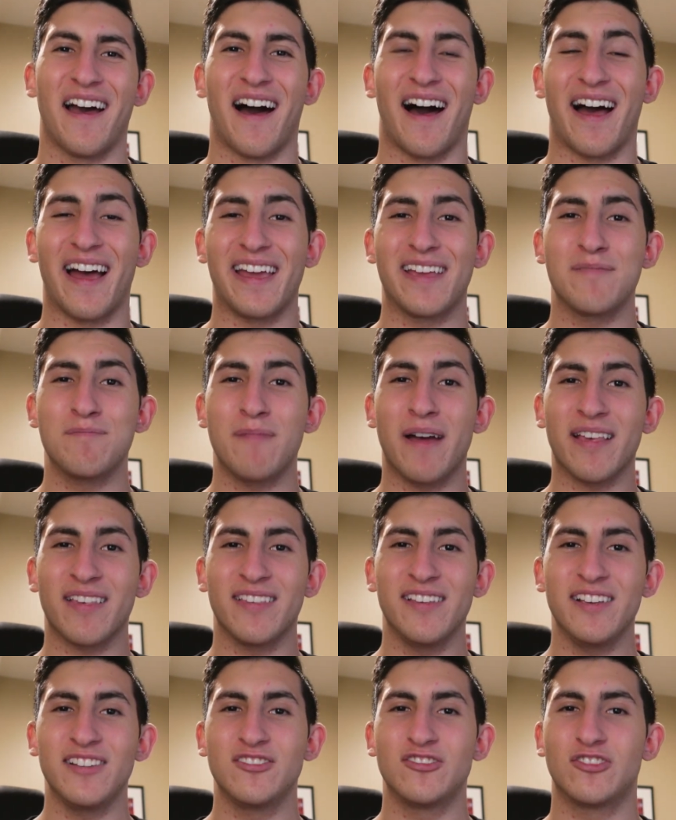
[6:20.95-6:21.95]
I
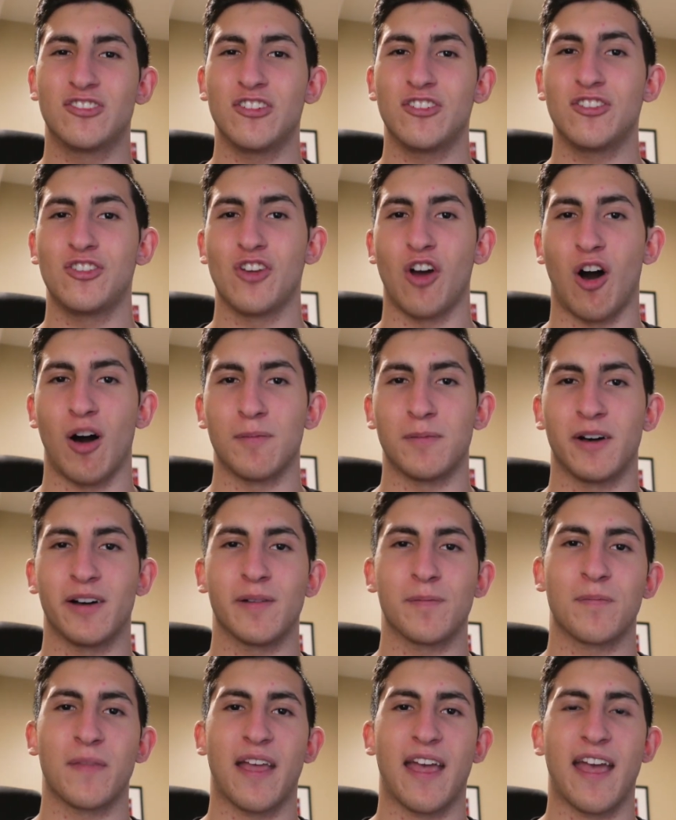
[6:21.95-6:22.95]
messaged Yama
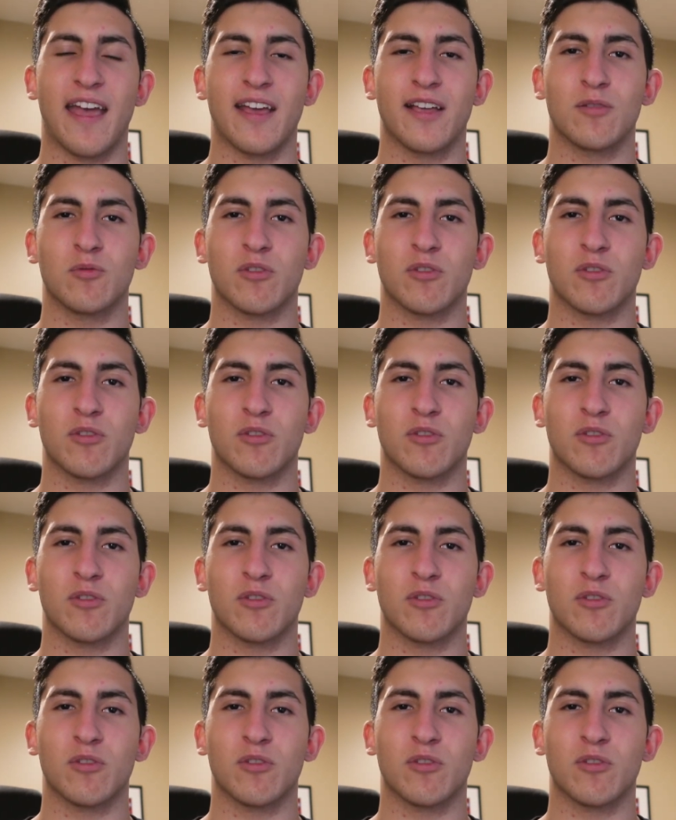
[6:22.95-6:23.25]
and